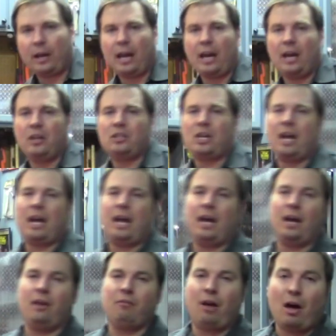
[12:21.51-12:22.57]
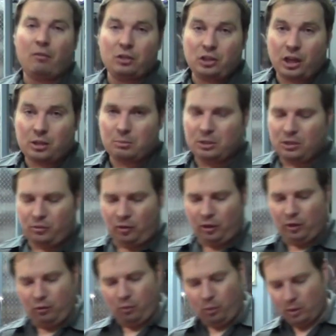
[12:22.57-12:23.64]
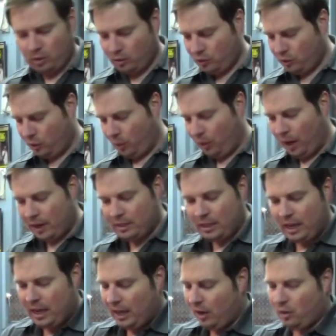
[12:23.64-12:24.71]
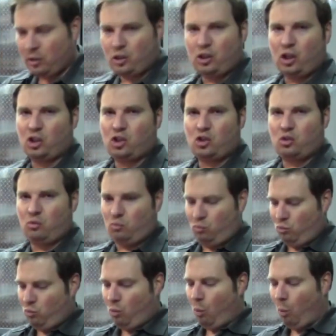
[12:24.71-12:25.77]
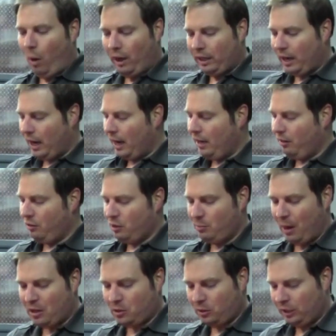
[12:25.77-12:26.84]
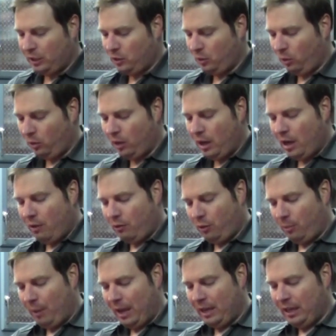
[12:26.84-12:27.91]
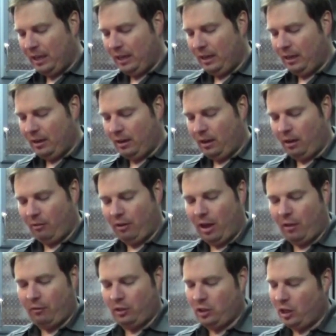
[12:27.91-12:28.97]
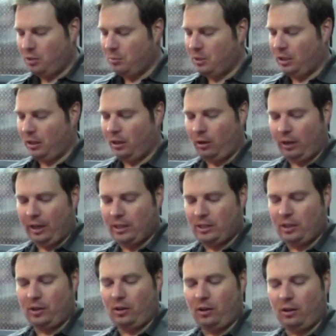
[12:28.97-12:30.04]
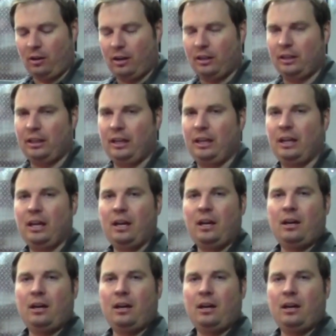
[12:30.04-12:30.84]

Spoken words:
gauge and valve adjustments for you 4-stroke guys. Here's just one kind of specialty tool for making valve adjustments a little easier on the